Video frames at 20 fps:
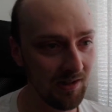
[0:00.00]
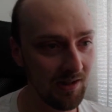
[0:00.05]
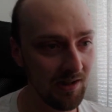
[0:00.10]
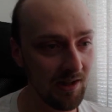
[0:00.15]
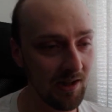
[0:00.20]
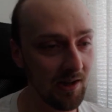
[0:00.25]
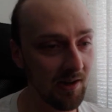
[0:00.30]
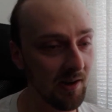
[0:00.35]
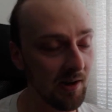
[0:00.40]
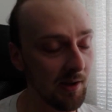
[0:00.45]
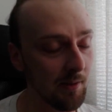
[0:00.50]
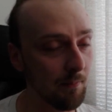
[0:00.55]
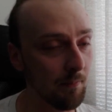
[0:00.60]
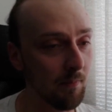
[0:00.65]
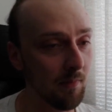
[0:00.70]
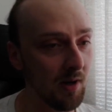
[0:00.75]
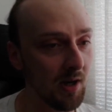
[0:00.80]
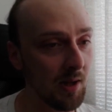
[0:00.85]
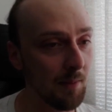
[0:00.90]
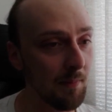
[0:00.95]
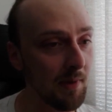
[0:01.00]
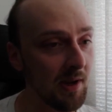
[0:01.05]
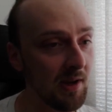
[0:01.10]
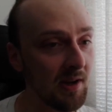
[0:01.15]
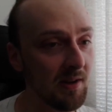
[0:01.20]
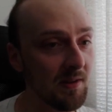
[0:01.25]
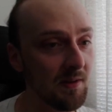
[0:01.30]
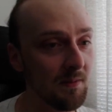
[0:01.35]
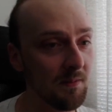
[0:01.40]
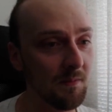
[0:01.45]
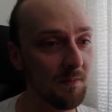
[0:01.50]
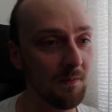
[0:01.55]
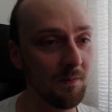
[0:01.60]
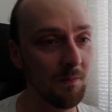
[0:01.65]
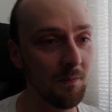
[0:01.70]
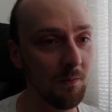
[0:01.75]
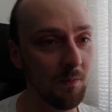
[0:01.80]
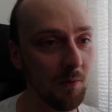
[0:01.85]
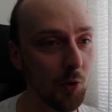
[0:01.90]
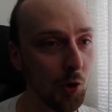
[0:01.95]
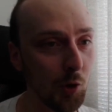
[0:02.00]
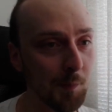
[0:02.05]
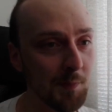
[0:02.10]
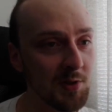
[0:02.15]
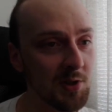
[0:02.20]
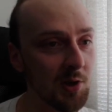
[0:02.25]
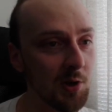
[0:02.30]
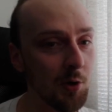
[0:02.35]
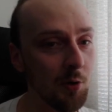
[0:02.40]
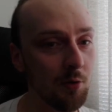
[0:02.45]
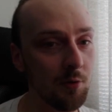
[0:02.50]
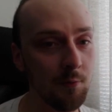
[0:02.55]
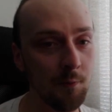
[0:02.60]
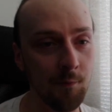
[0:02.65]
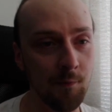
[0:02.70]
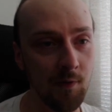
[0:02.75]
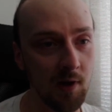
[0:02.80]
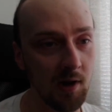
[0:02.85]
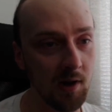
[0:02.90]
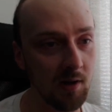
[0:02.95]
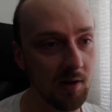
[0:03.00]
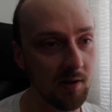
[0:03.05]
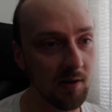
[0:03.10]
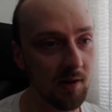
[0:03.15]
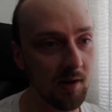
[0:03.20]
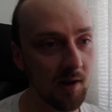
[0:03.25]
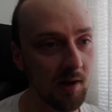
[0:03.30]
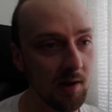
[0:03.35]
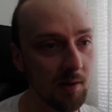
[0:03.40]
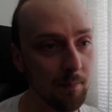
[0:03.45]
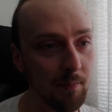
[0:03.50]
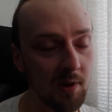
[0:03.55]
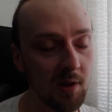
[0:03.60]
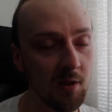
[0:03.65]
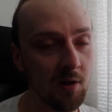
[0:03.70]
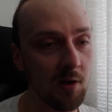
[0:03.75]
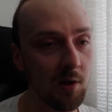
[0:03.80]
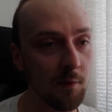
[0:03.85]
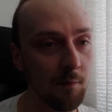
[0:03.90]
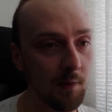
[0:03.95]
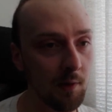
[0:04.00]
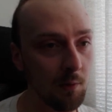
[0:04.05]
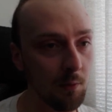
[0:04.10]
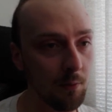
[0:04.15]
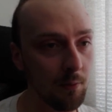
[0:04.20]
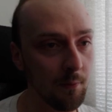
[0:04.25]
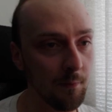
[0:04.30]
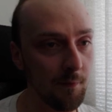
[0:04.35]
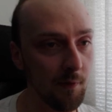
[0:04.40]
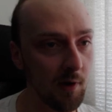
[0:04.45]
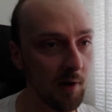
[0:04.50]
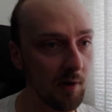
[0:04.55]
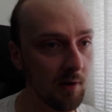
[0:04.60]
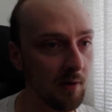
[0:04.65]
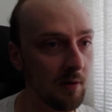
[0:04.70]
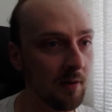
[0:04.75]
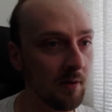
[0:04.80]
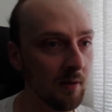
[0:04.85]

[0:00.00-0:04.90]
And I made it obscure to find and pretty difficult to find.